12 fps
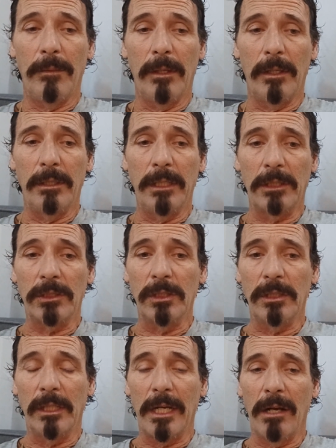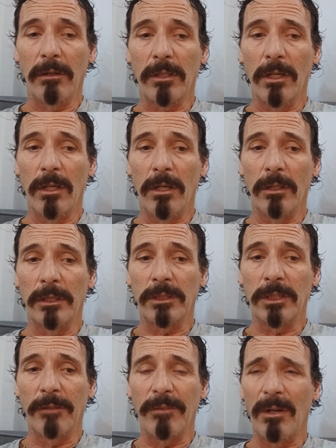addiction to alcohol and
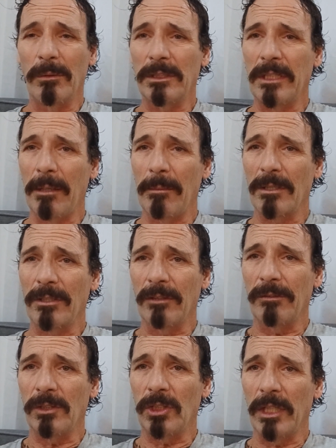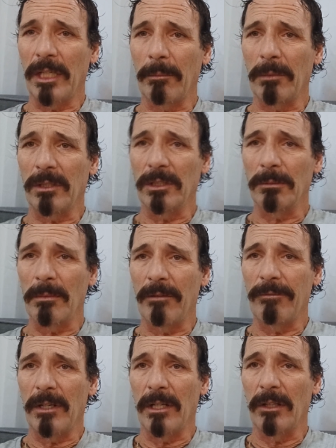stuff, I always kept myself in check because of my
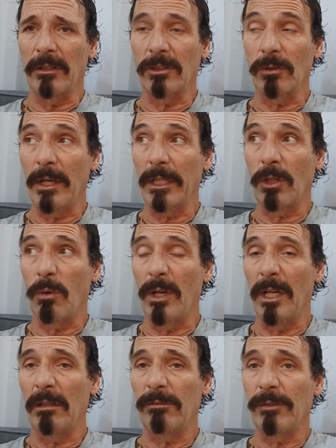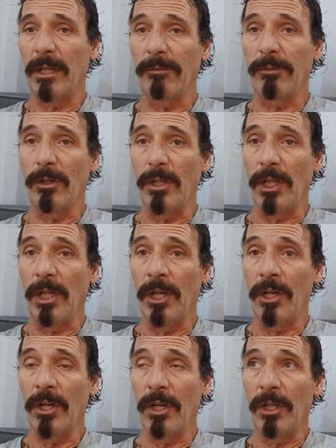father. So I'd quit like for a
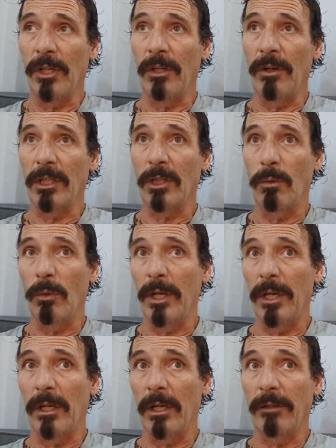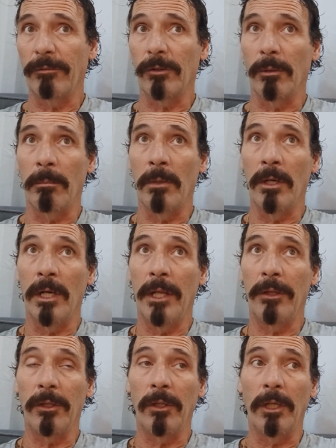year, I'd quit like for a
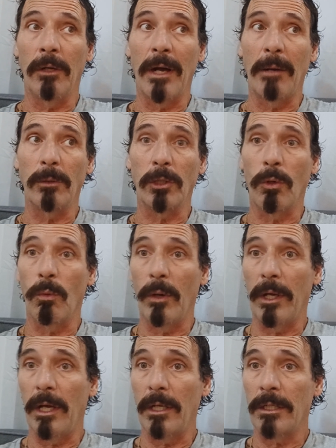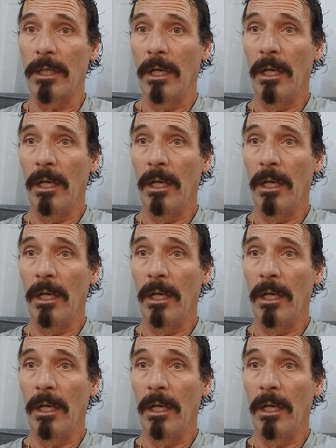month, I would quit.